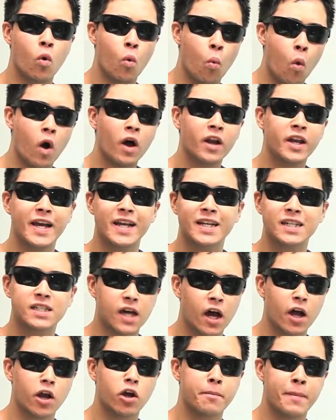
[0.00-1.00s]
one
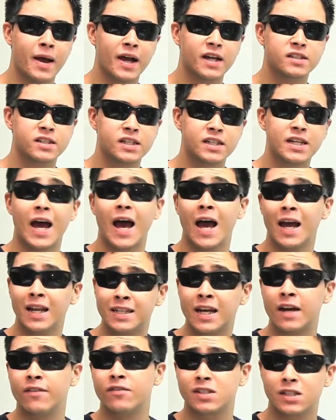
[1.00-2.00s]
entire magazine and have a